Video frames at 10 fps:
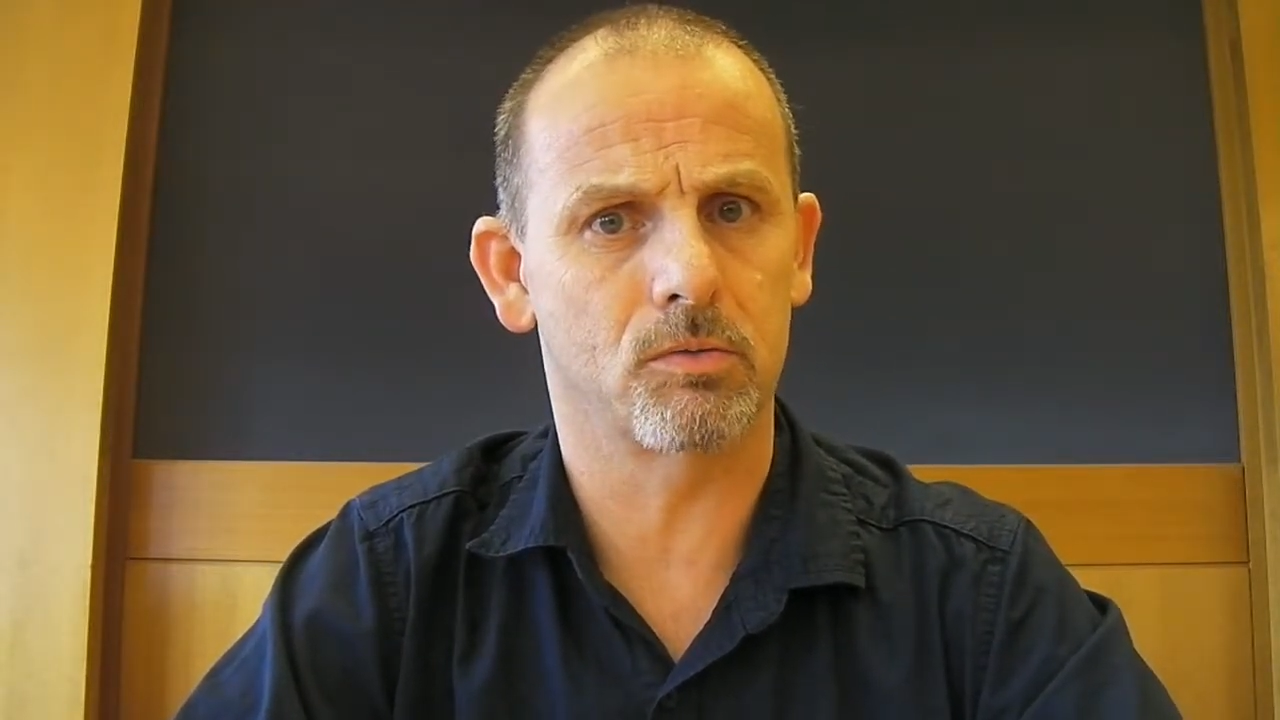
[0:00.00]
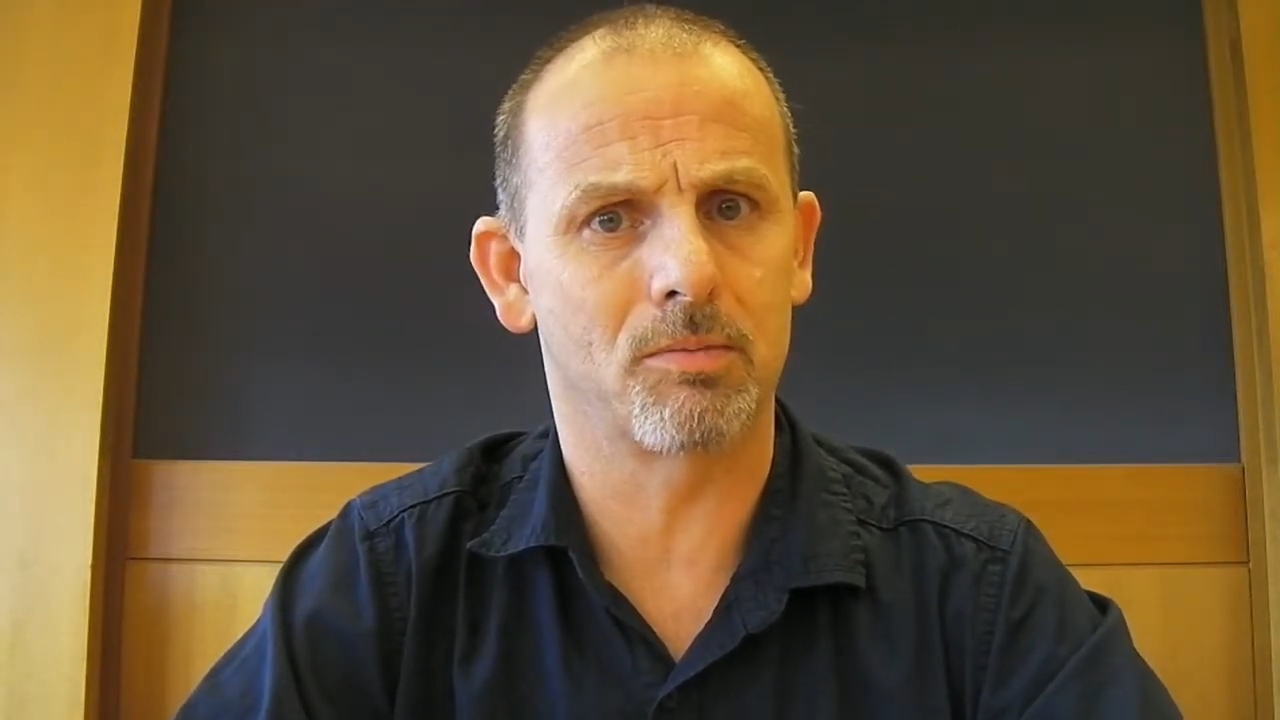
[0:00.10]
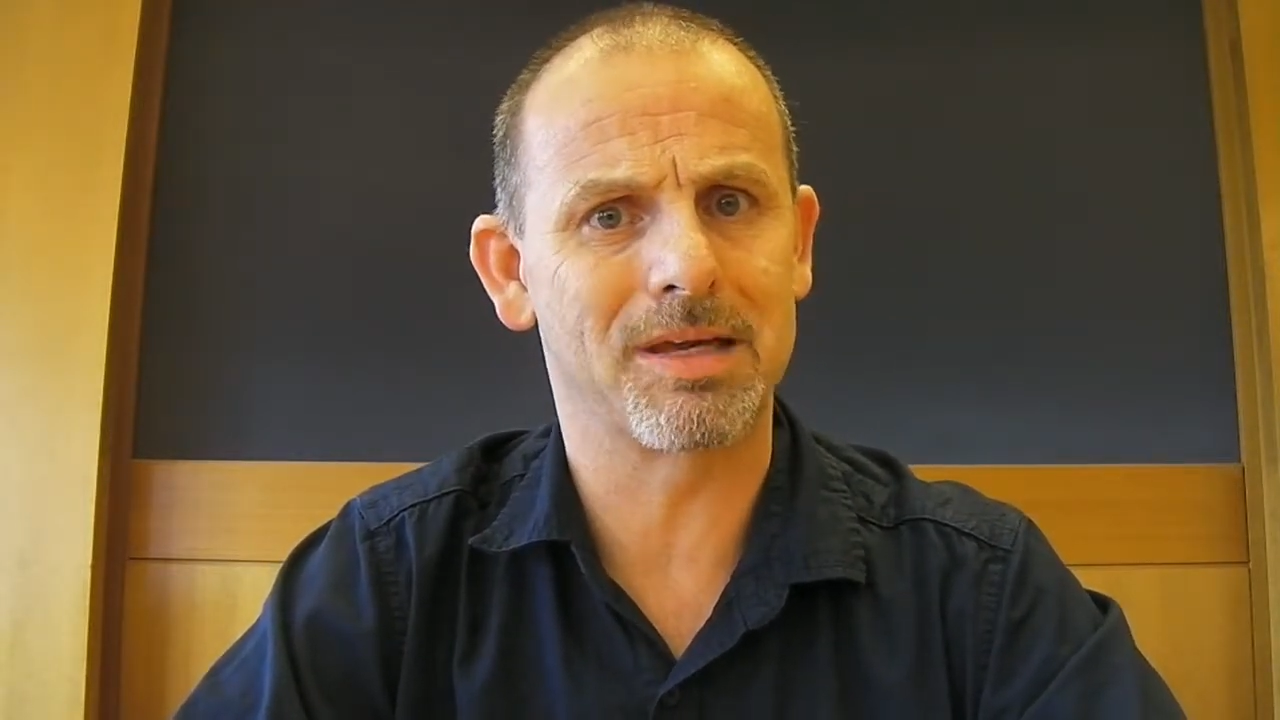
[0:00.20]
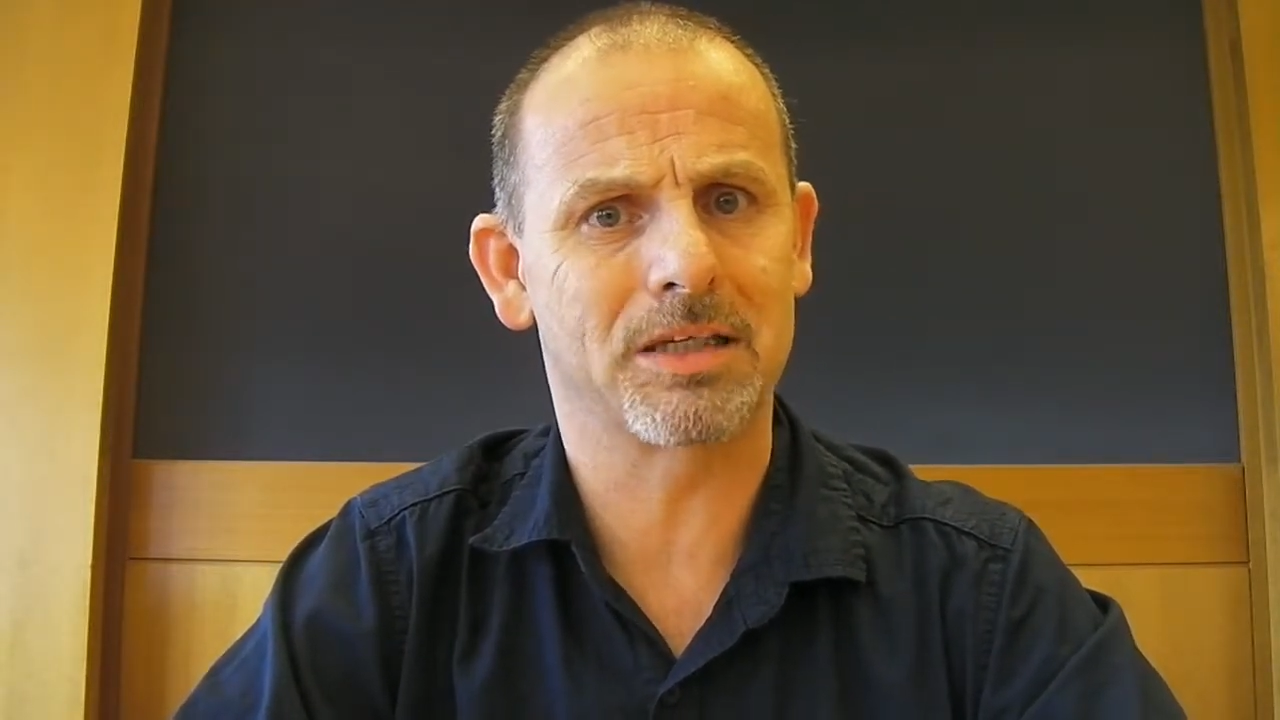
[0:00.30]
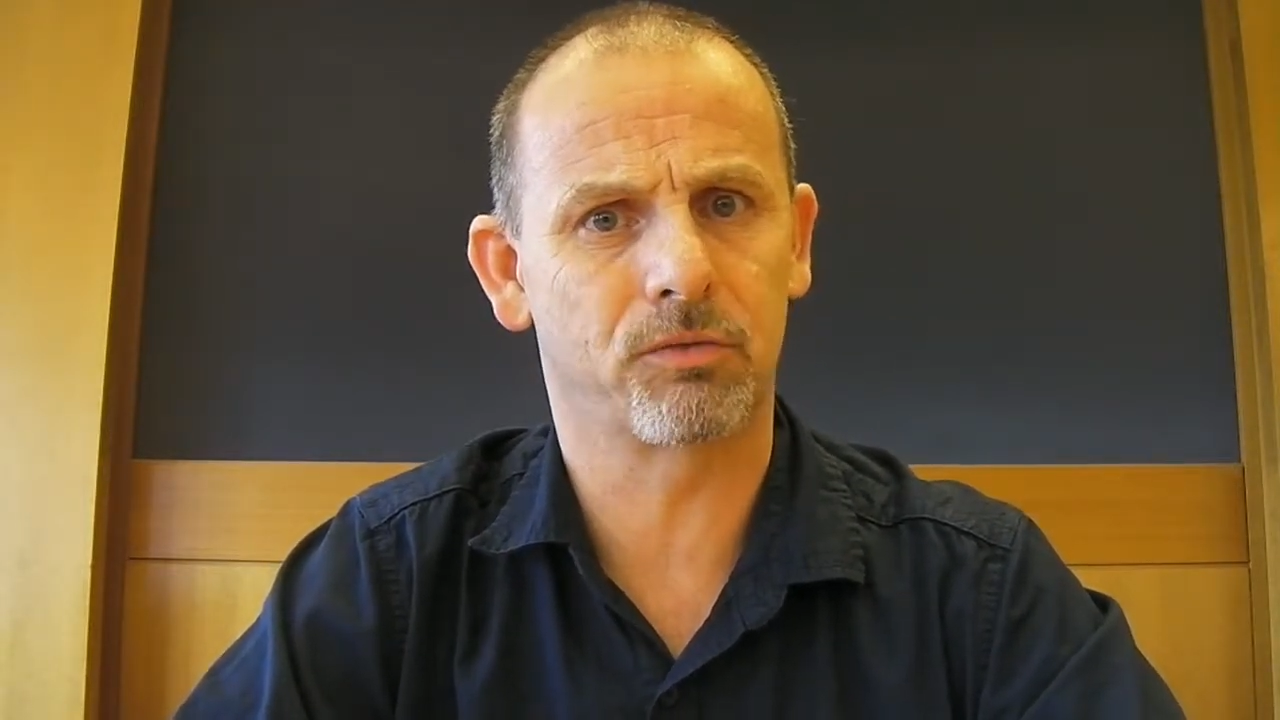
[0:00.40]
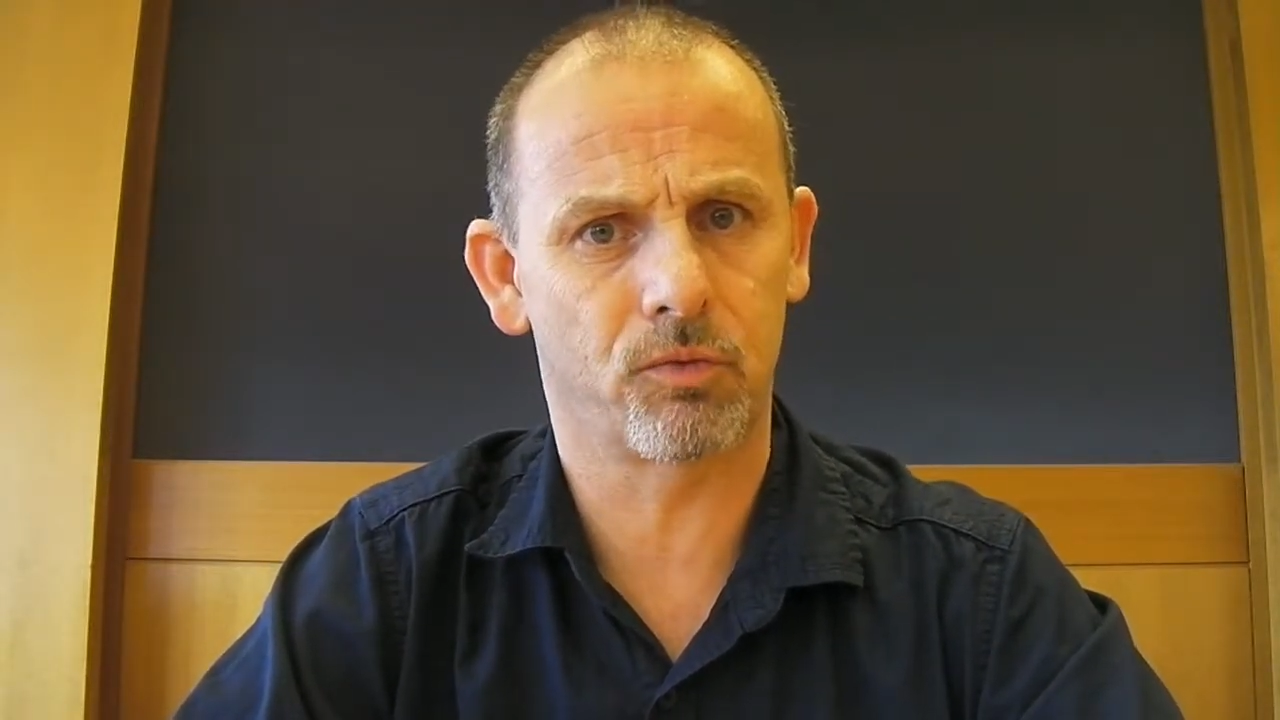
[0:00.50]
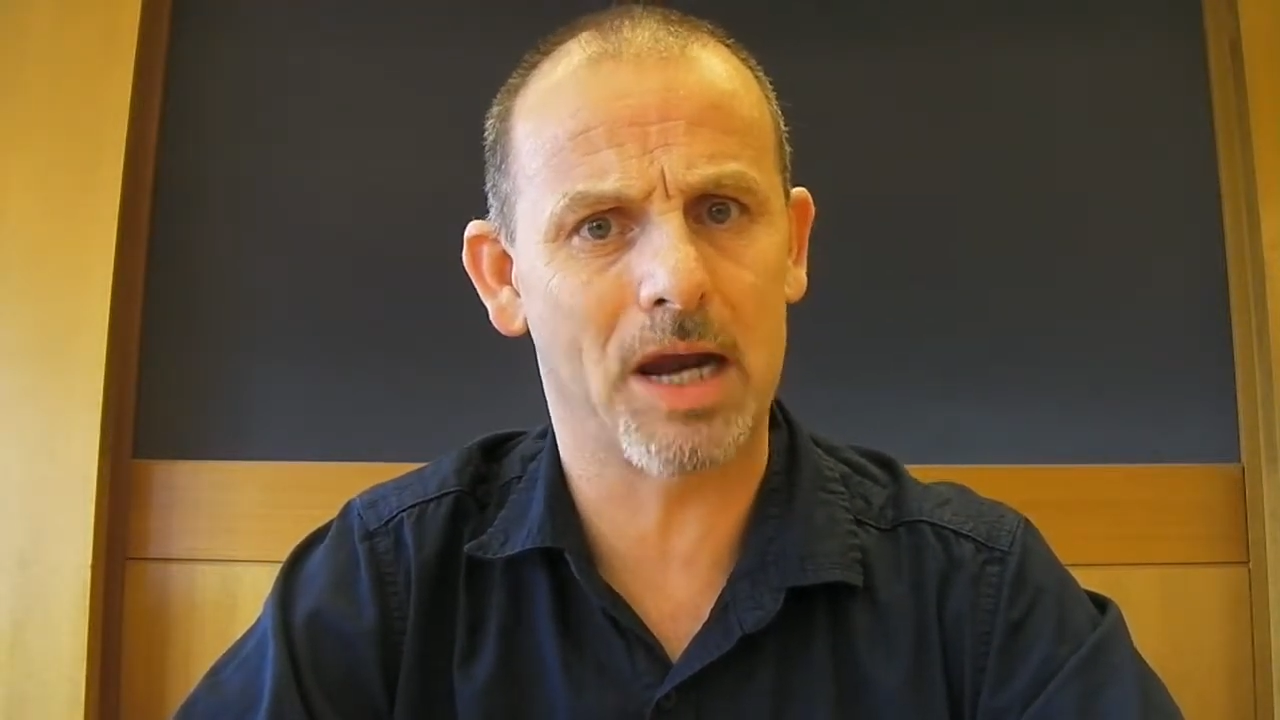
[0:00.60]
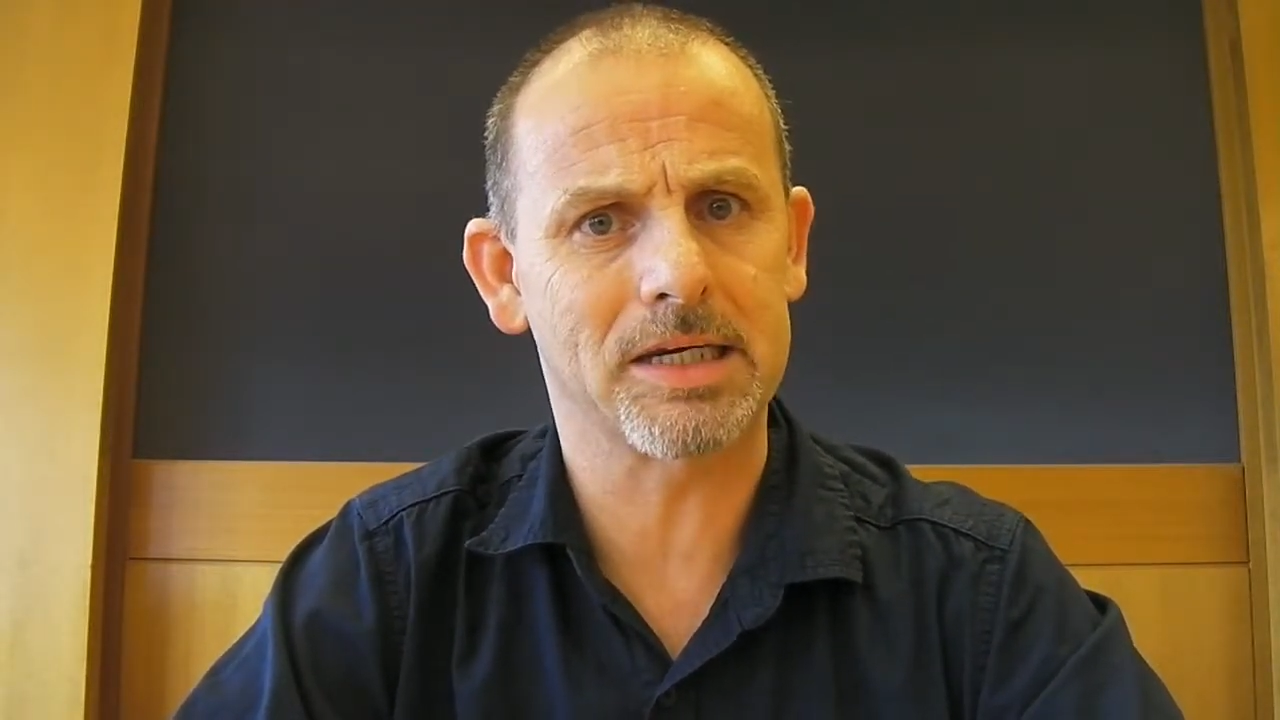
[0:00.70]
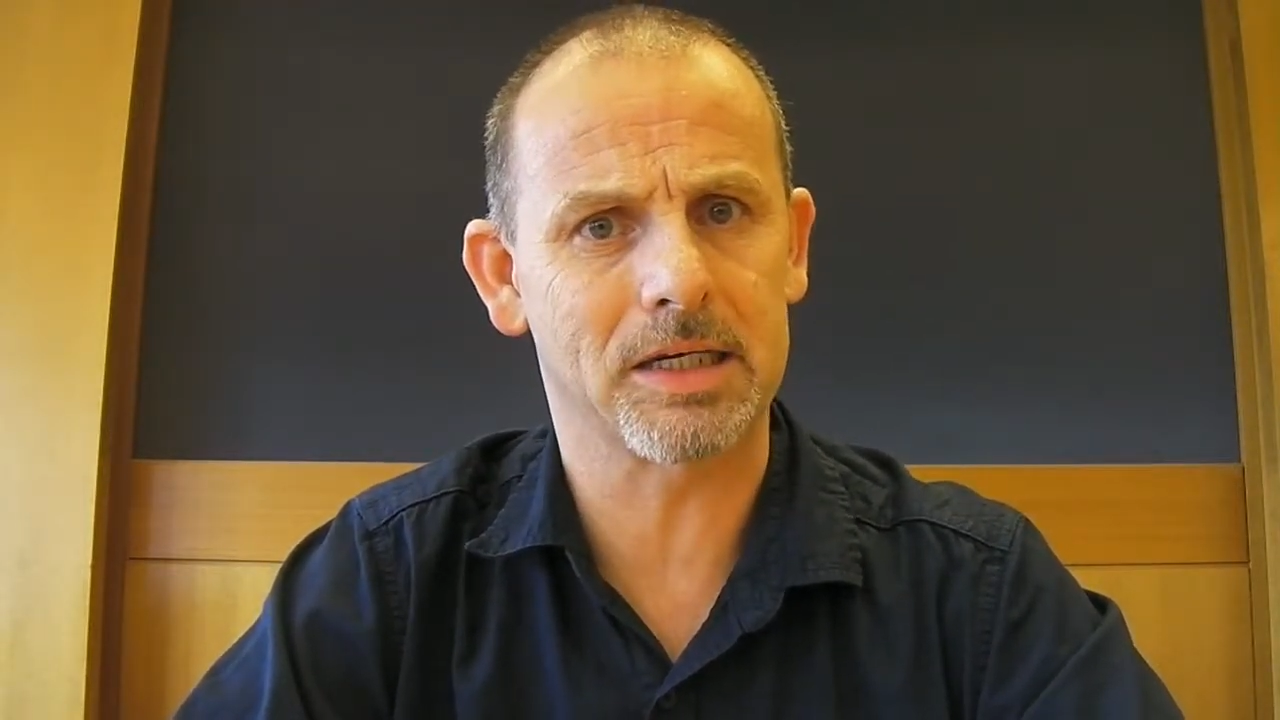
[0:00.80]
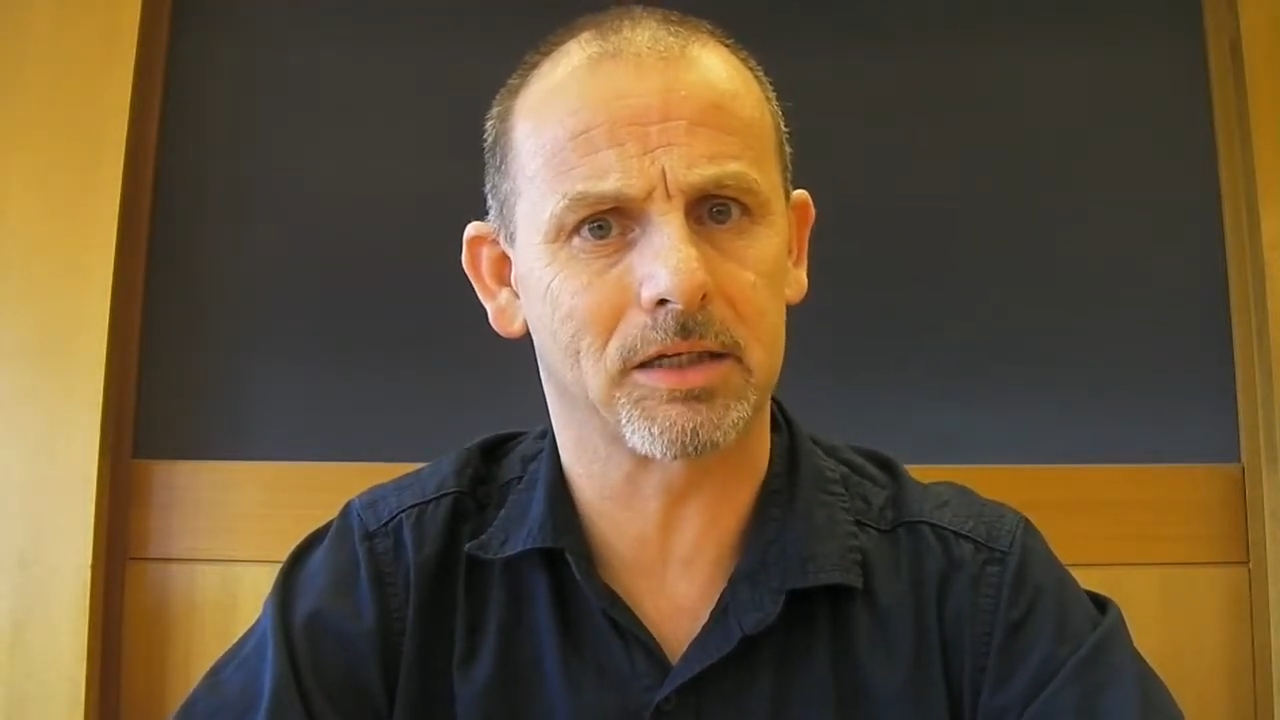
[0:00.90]
would be as
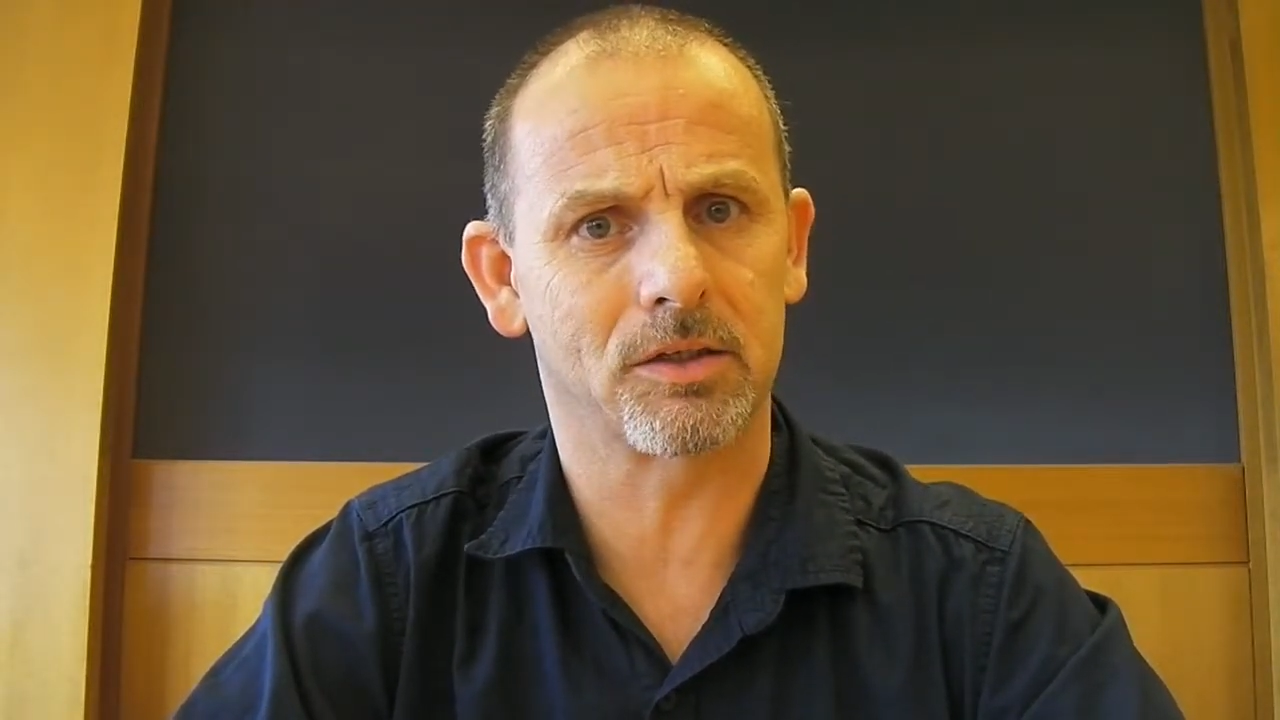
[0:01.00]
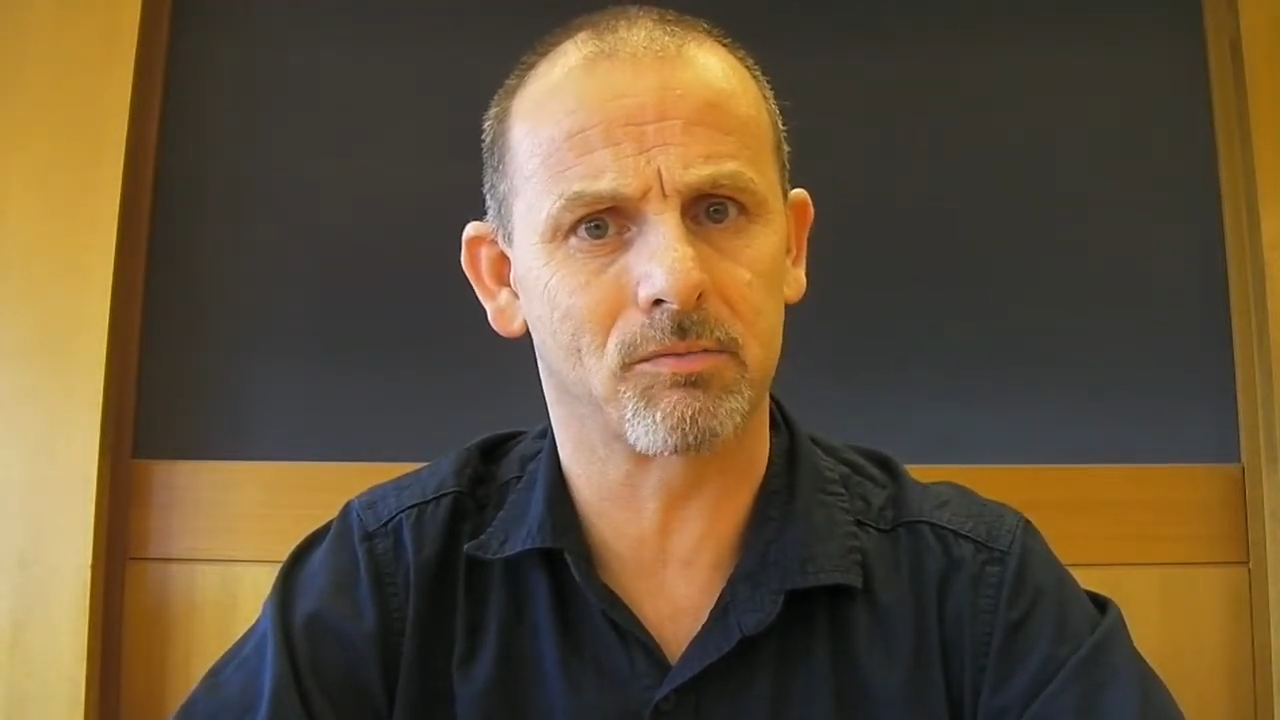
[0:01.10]
frightening